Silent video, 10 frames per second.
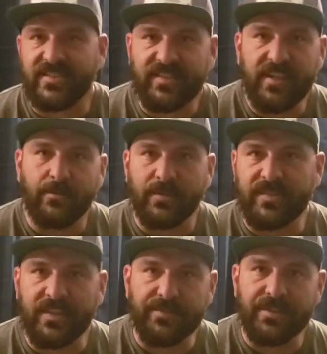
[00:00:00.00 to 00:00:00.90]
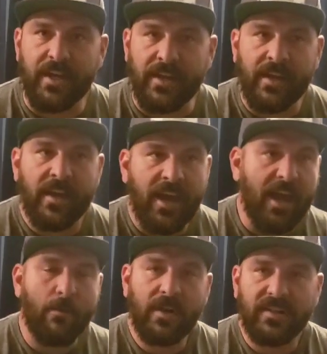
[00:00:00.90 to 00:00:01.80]
it's Steve with Steve's Shed.
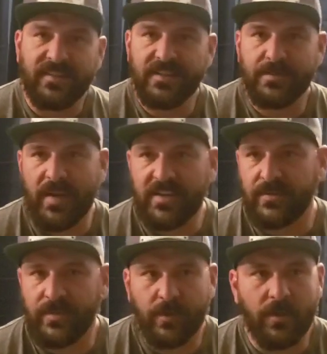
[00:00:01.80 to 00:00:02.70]
Hey, I wanted to touch base with you.